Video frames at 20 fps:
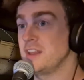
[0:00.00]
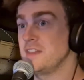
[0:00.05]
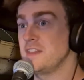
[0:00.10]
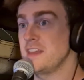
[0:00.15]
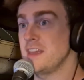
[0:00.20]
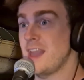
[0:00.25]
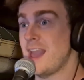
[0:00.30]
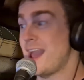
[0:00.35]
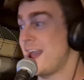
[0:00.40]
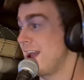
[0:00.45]

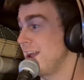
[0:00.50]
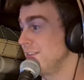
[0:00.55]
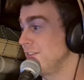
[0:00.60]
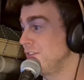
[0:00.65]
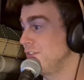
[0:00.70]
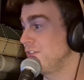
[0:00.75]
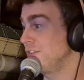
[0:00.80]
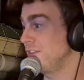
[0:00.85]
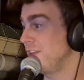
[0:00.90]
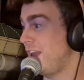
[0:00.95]
the
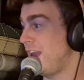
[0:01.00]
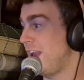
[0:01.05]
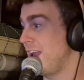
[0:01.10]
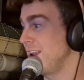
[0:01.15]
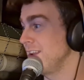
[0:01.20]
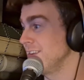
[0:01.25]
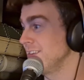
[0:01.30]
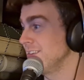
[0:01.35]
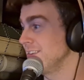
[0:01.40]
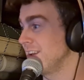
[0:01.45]
ads
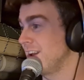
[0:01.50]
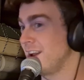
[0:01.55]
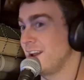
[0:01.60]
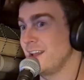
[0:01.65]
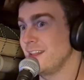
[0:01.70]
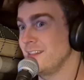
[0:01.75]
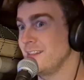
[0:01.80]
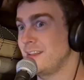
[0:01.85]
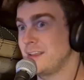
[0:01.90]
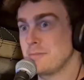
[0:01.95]
and
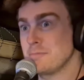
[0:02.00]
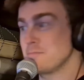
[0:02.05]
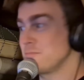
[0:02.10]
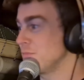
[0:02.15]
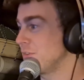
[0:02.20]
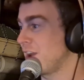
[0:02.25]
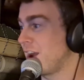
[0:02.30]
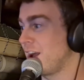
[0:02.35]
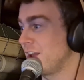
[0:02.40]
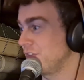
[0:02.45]
like
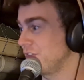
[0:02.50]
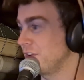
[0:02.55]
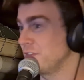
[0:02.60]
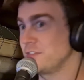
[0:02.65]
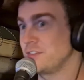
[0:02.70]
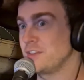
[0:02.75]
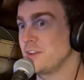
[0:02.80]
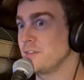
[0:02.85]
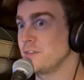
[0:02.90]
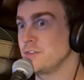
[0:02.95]
casting for
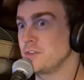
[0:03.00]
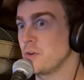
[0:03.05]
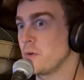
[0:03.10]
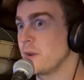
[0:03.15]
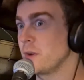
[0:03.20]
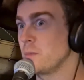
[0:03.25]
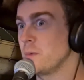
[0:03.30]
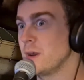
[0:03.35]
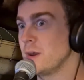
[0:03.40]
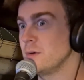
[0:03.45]
stuff is
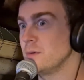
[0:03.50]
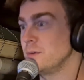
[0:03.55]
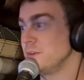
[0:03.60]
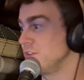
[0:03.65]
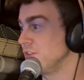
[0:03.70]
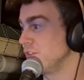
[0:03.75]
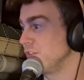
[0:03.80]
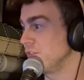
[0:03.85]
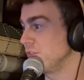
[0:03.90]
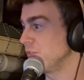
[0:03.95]
going well, which
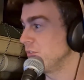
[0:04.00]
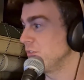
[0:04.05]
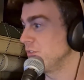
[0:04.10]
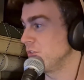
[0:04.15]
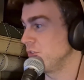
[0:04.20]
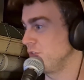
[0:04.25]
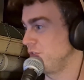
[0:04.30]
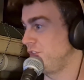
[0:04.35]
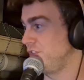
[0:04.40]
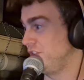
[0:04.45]
is
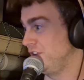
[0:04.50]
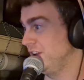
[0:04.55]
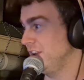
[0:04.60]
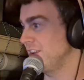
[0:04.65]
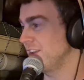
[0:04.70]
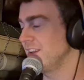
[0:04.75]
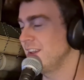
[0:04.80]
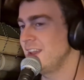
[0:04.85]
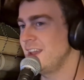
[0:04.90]
sick.